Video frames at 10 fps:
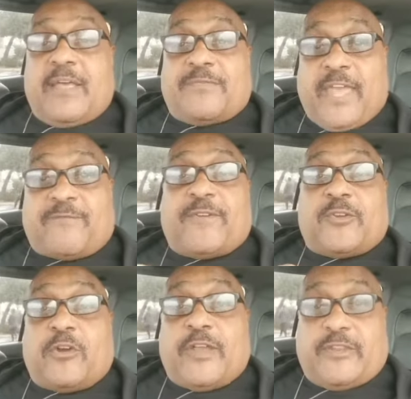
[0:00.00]
they feel
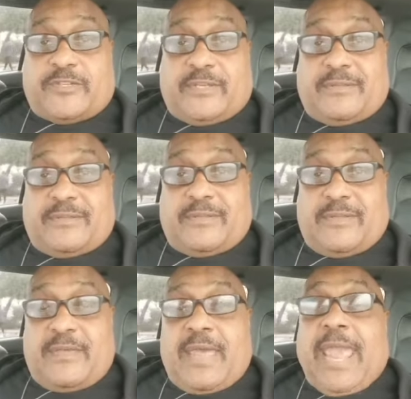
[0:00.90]
your energy,
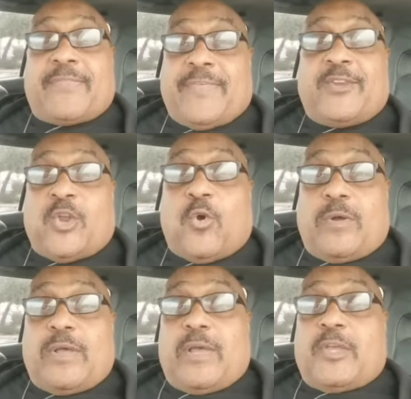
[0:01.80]
and they
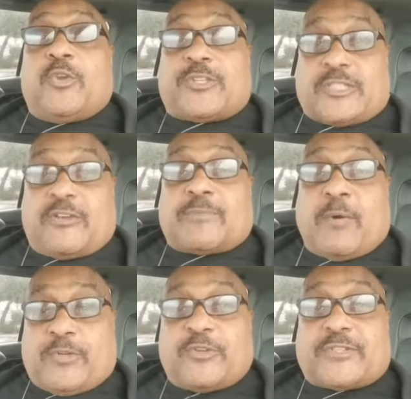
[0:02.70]
know you're serious
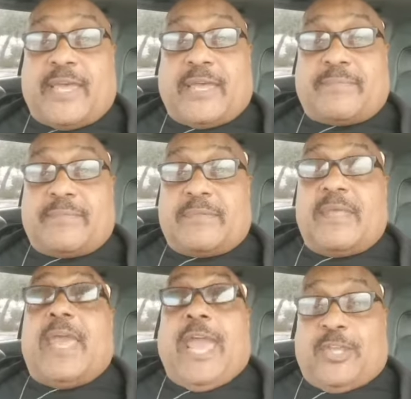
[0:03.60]
about what you're saying,
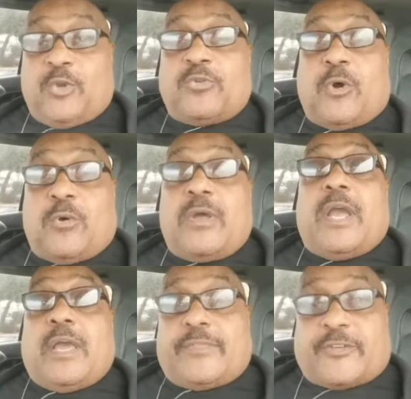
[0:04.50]
and you know
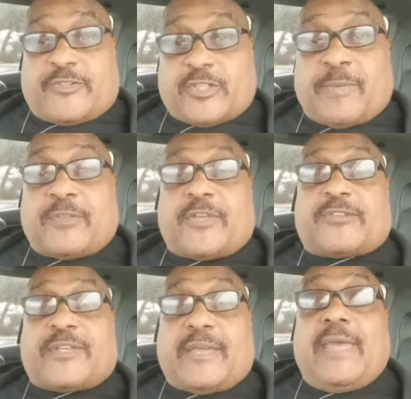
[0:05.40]
they're serious about what they're
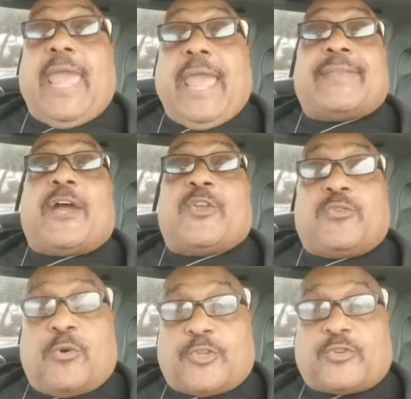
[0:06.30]
saying, and now you
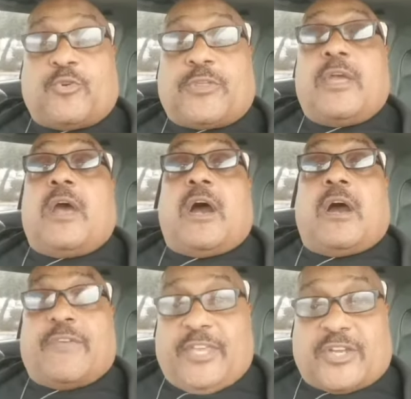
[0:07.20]
know the truth
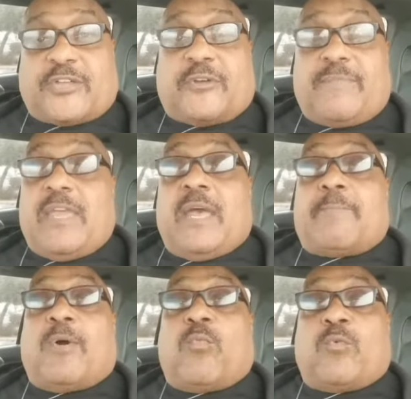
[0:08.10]
of each other.
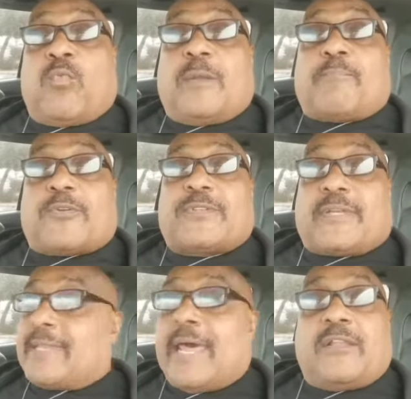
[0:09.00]
But when one person
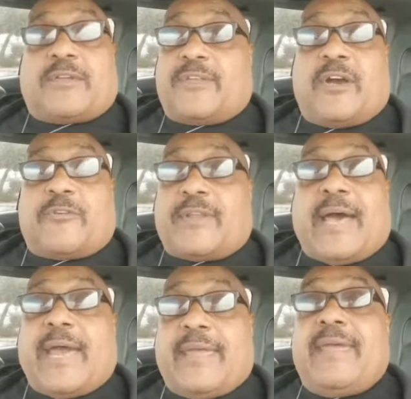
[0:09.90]
cannot look the other in the
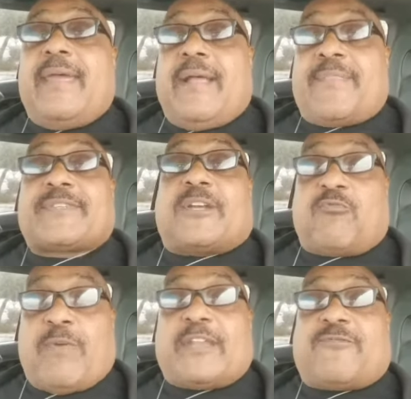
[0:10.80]
eye, that's a
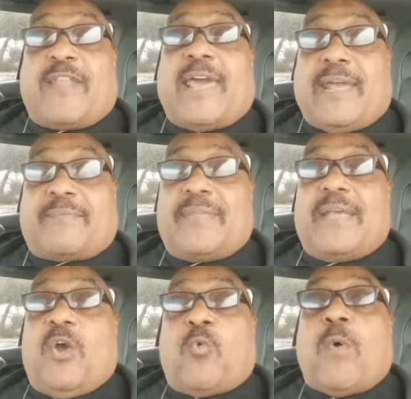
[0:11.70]
red flag.
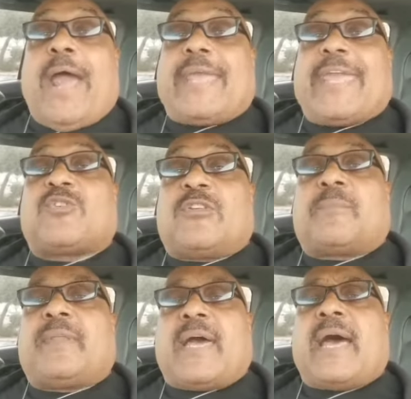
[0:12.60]
Why can't you
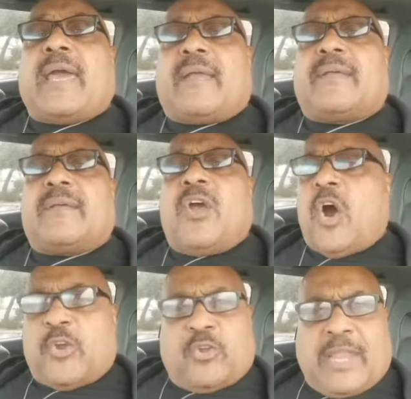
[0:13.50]
look me in the eye?
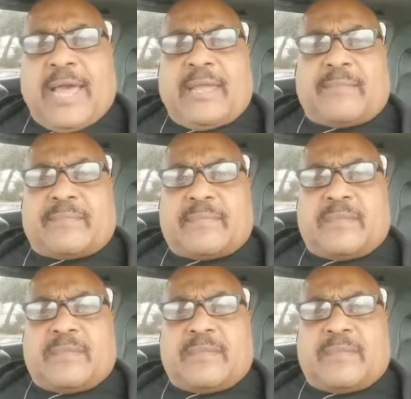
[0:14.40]
Are you lying?